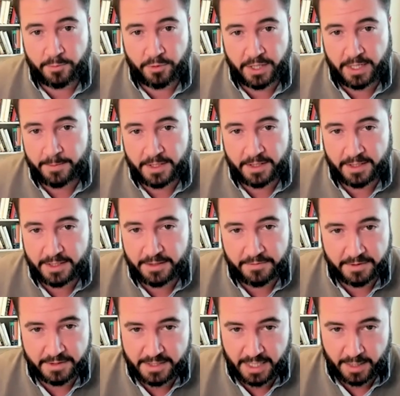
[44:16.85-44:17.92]
could preempt all the
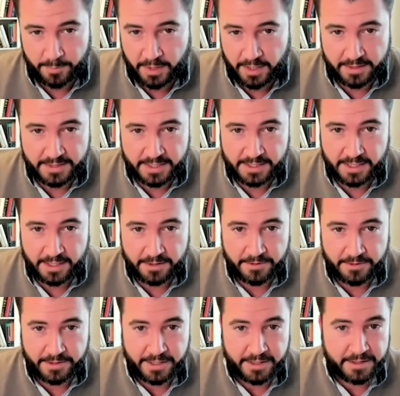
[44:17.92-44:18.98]
different state policies that are
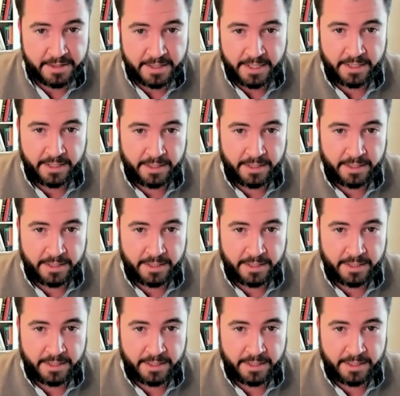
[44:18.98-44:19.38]
going on.